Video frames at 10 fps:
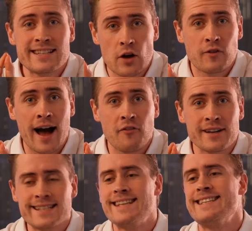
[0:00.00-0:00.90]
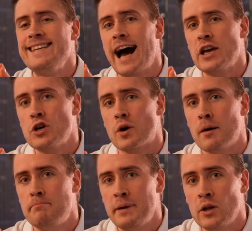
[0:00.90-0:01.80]
self-confidence is not your
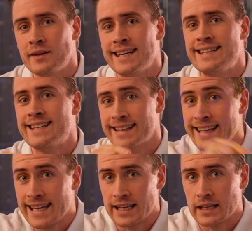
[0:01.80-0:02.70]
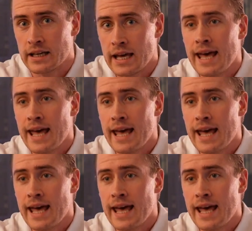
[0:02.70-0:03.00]
ability to lead.